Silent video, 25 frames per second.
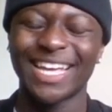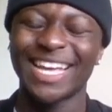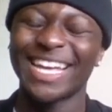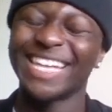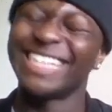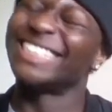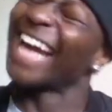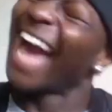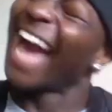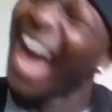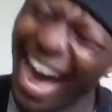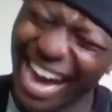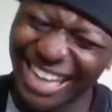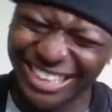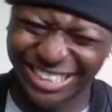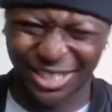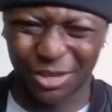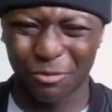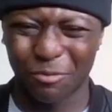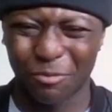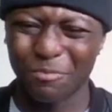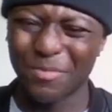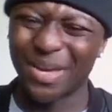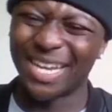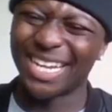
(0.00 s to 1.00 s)
He's
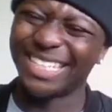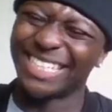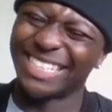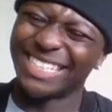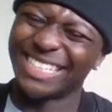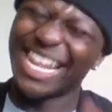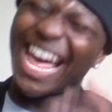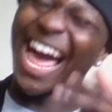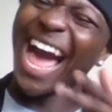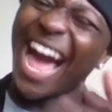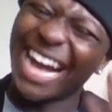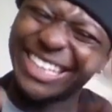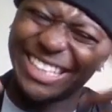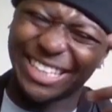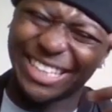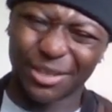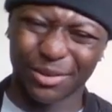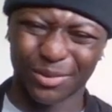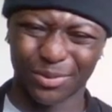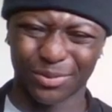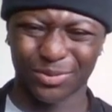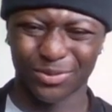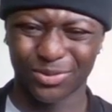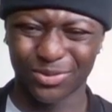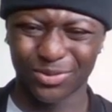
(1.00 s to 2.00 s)
active, manager's
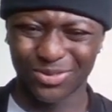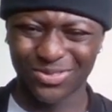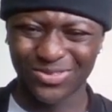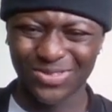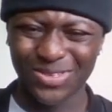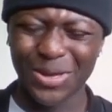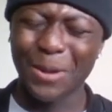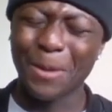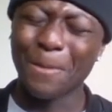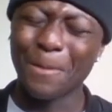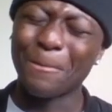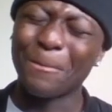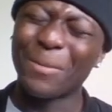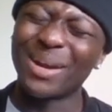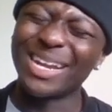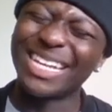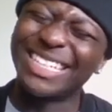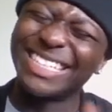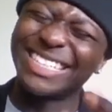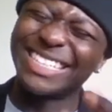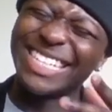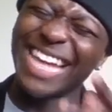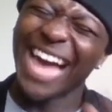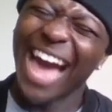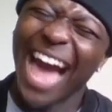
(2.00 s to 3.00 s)
active.
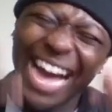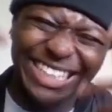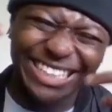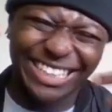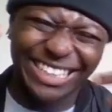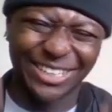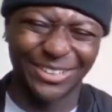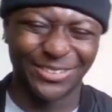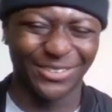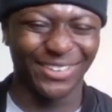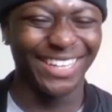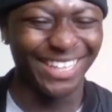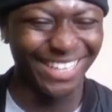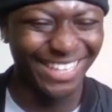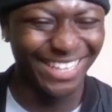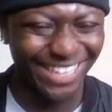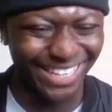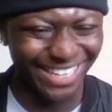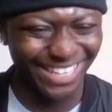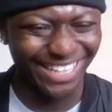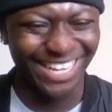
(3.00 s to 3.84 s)
Manager's active.